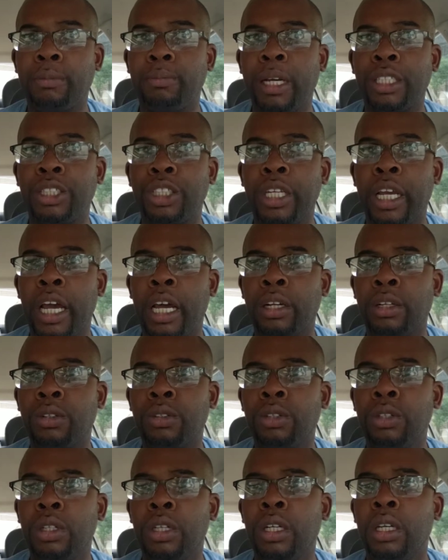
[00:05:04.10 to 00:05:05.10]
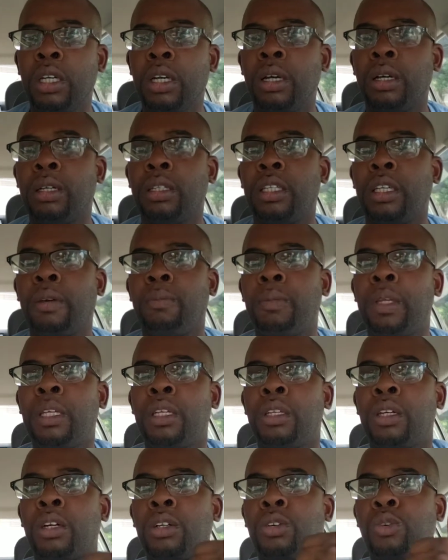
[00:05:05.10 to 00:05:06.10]
to my channel and give
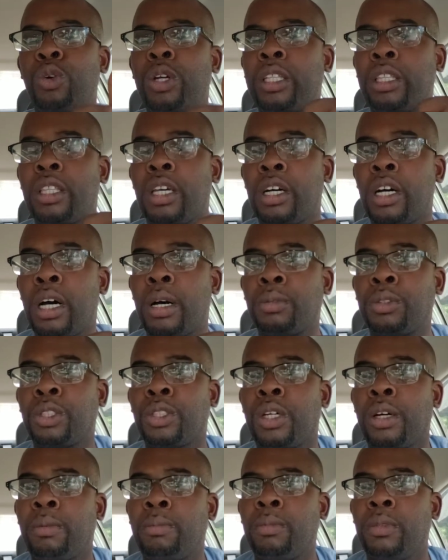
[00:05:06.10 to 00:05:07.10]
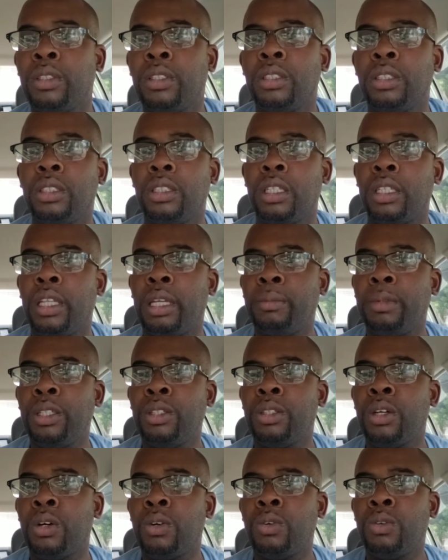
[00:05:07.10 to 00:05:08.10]
me a quick thumbs up to let me
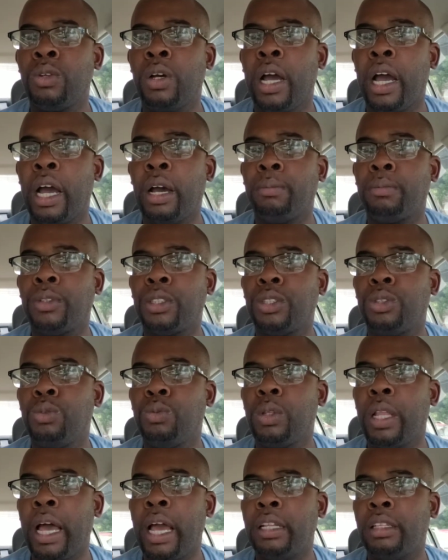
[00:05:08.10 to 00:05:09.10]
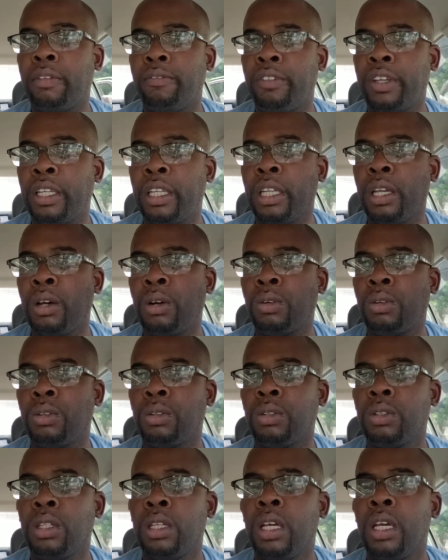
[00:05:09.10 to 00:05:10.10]
know how much you like the video
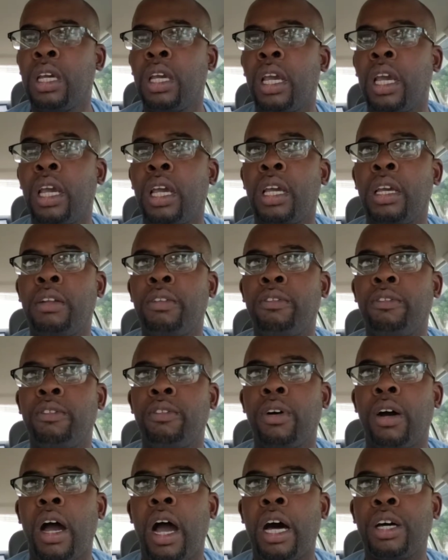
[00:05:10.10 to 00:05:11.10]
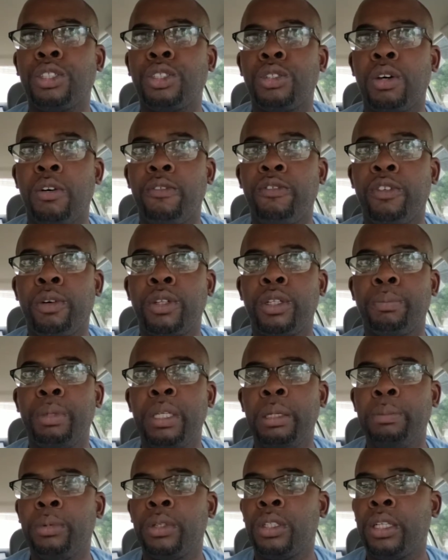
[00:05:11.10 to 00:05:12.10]
and also for the
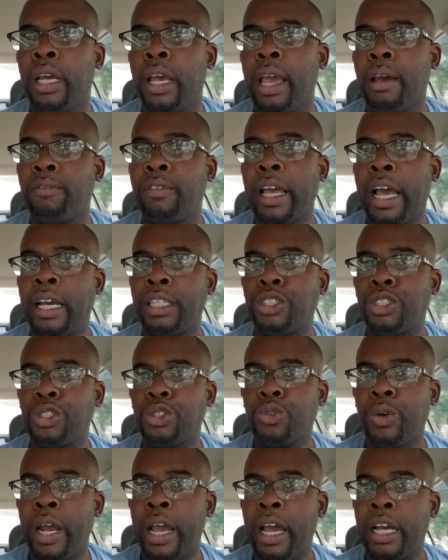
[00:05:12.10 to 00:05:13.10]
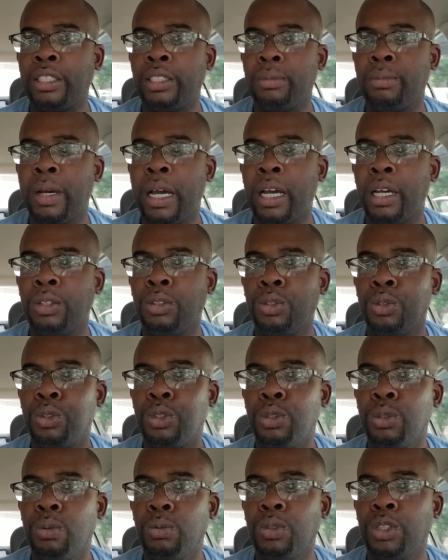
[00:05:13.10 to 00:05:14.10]
people that have not subscribed to my
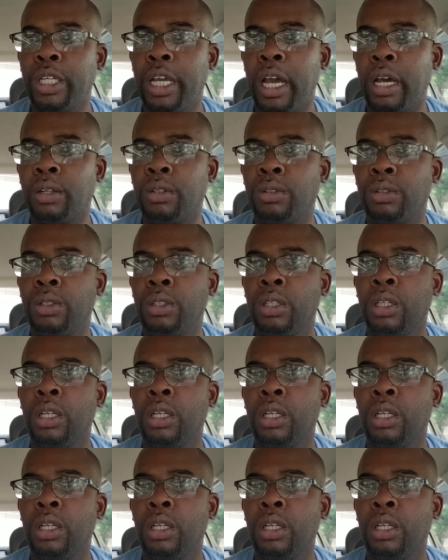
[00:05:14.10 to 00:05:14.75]
YouTube channel